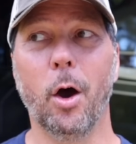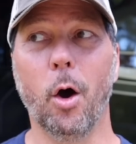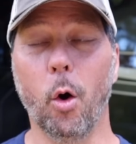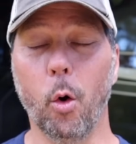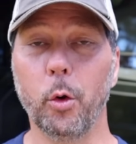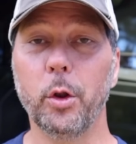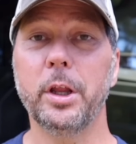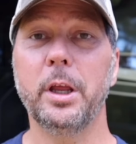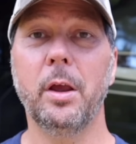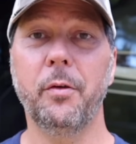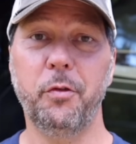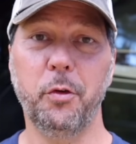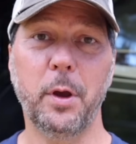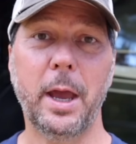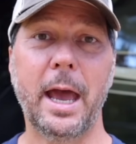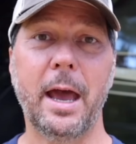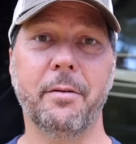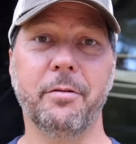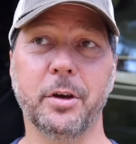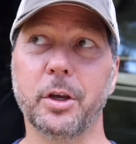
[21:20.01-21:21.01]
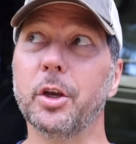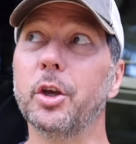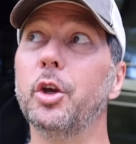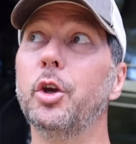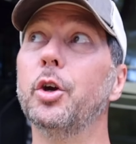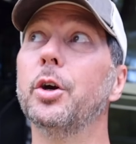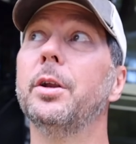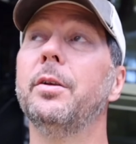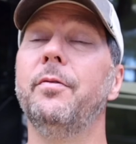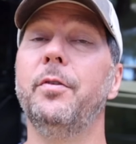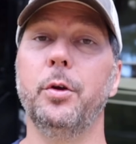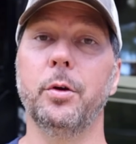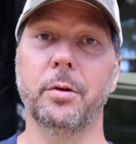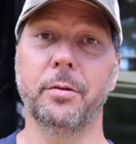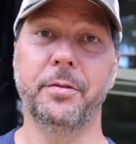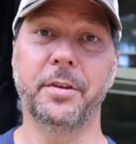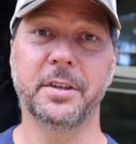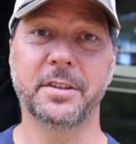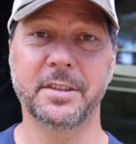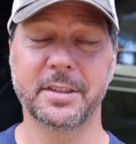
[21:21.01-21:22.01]
only if you have a good view
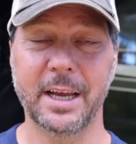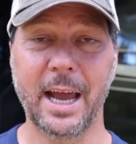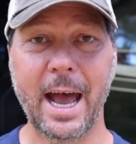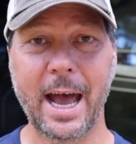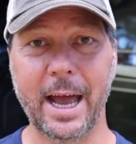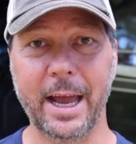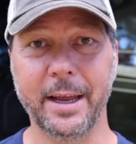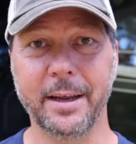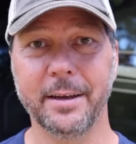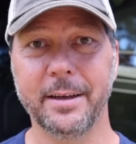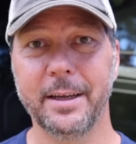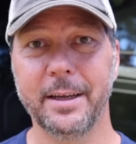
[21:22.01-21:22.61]
of the sky.